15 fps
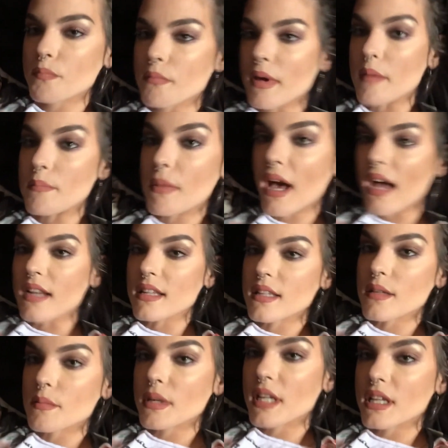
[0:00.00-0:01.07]
my body
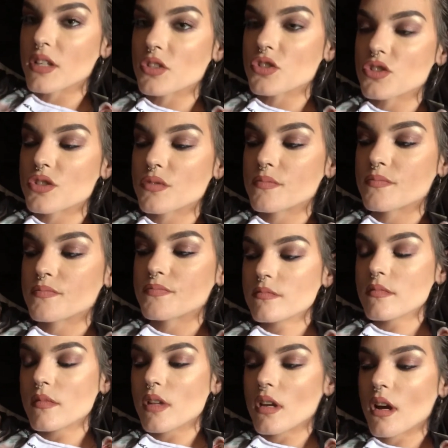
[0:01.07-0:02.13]
image
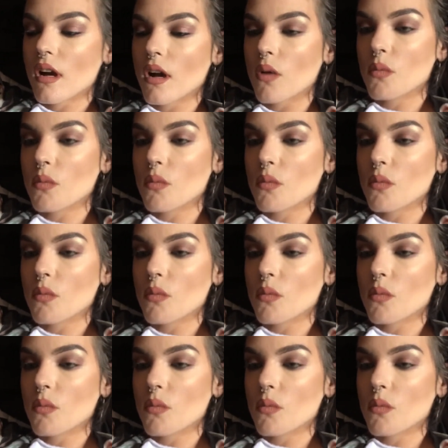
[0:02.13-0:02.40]
uh,